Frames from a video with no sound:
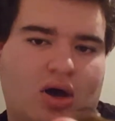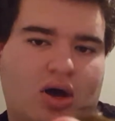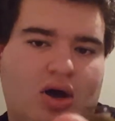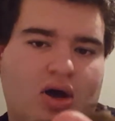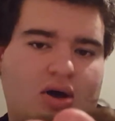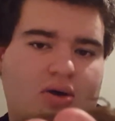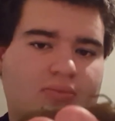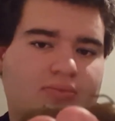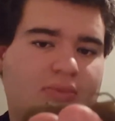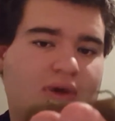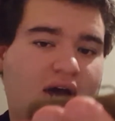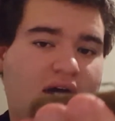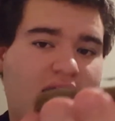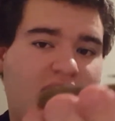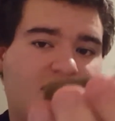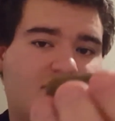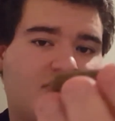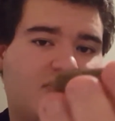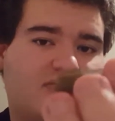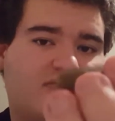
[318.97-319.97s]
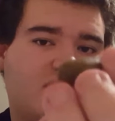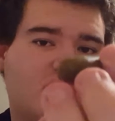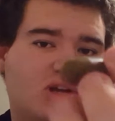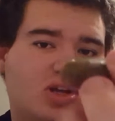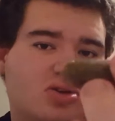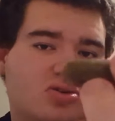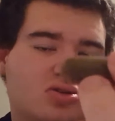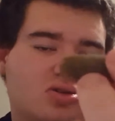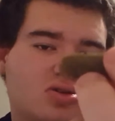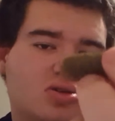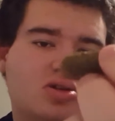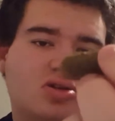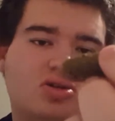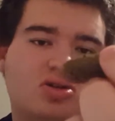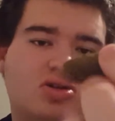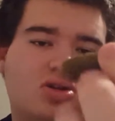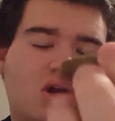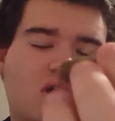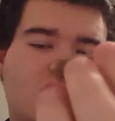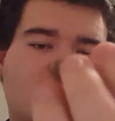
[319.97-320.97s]
I prefer to use a
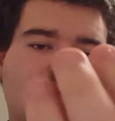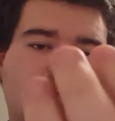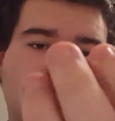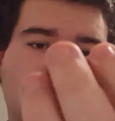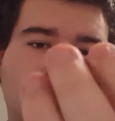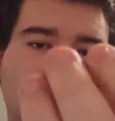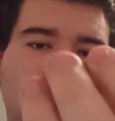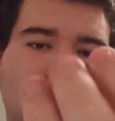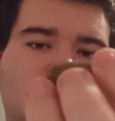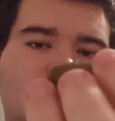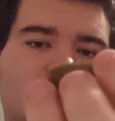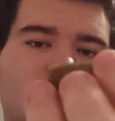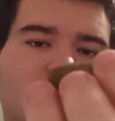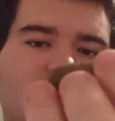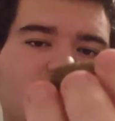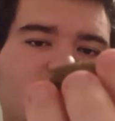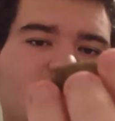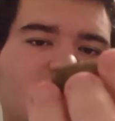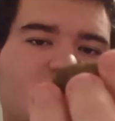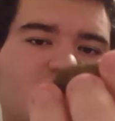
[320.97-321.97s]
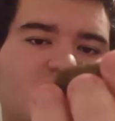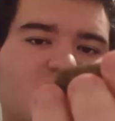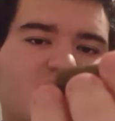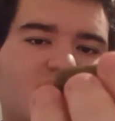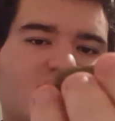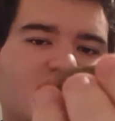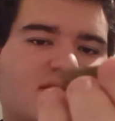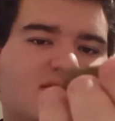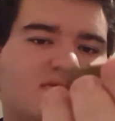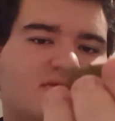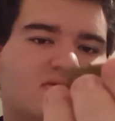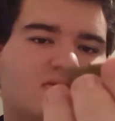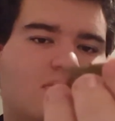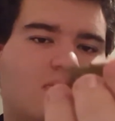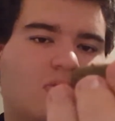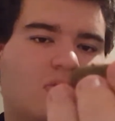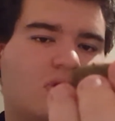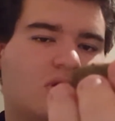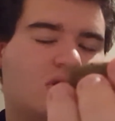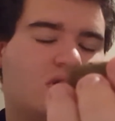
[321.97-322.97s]
darker tube like this
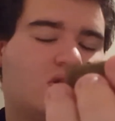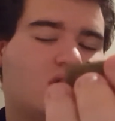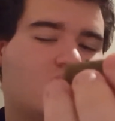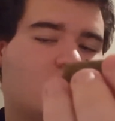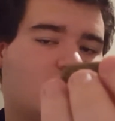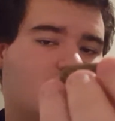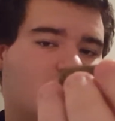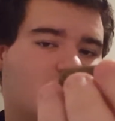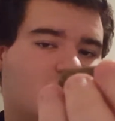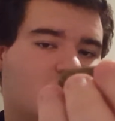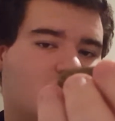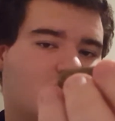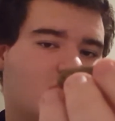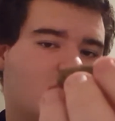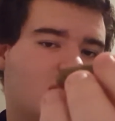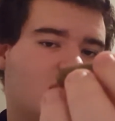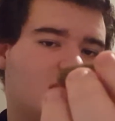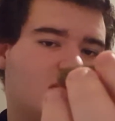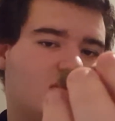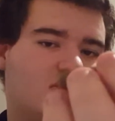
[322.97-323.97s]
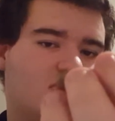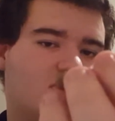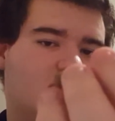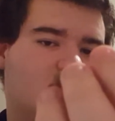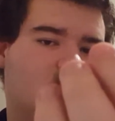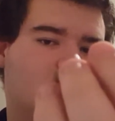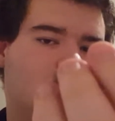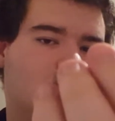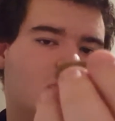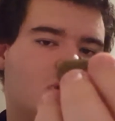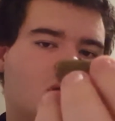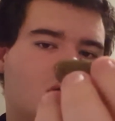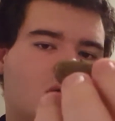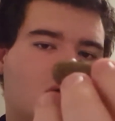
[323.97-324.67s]
or a darker green tube.